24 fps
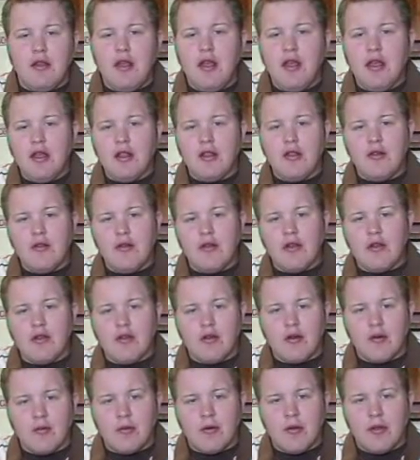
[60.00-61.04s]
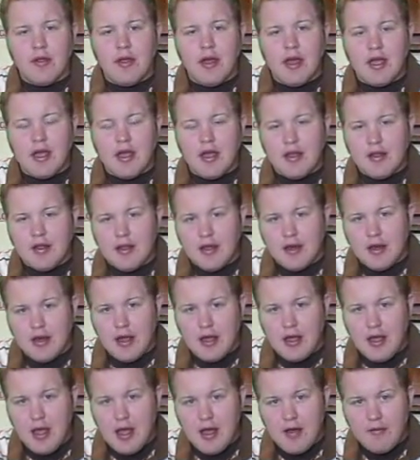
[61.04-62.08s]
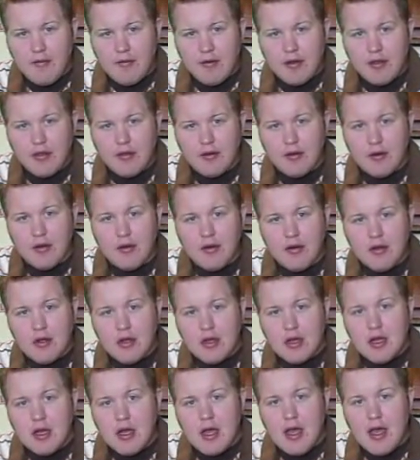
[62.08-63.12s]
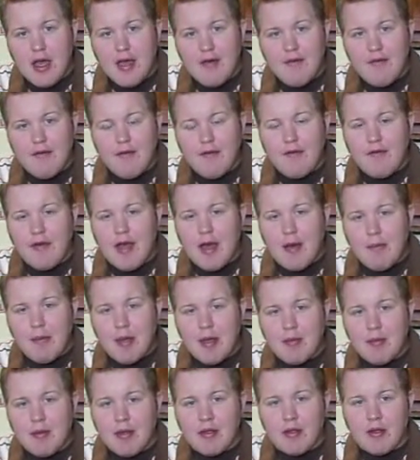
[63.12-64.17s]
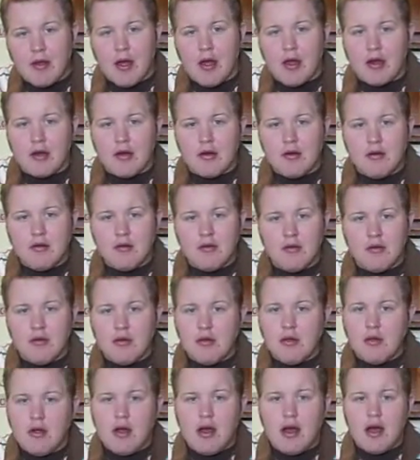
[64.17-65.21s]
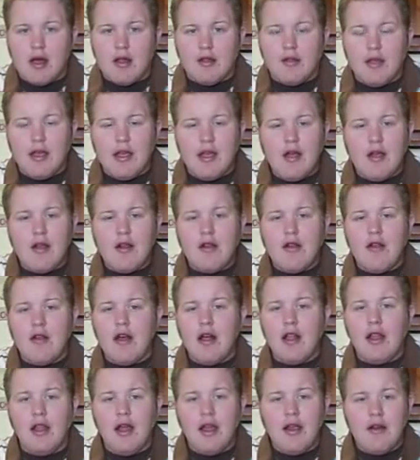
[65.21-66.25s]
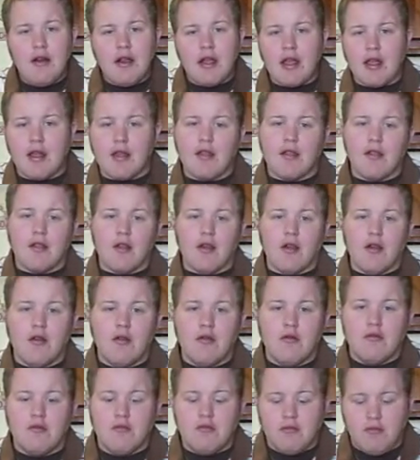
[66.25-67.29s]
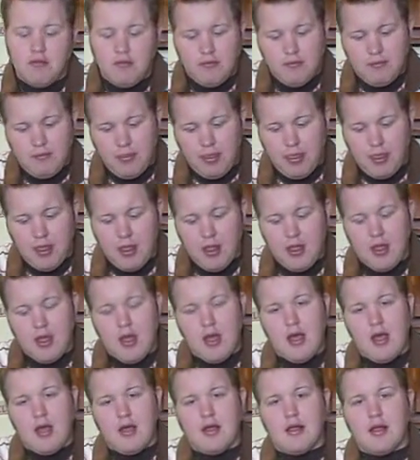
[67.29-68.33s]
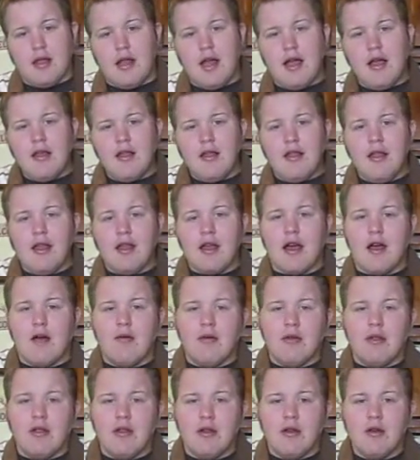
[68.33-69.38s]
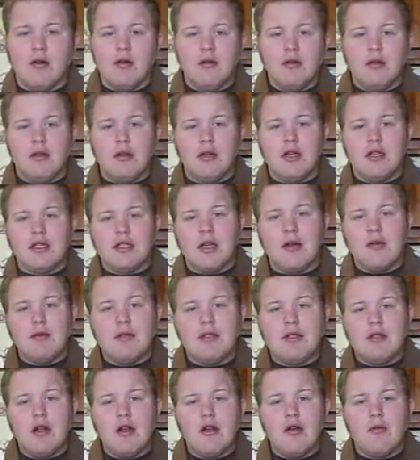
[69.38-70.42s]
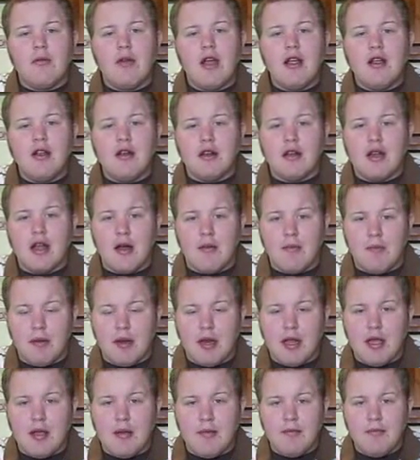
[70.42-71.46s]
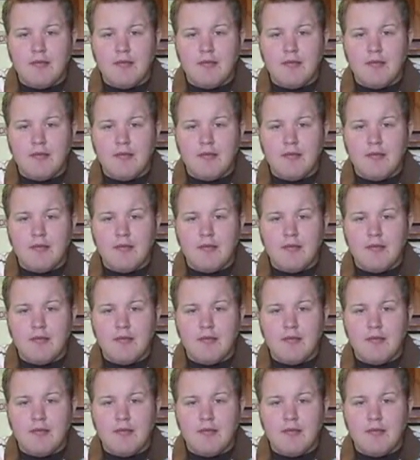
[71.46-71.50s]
he could do his normal thing and then halfway through have fat babies on. They are hilarious. The next thing I would do is I would start a record company.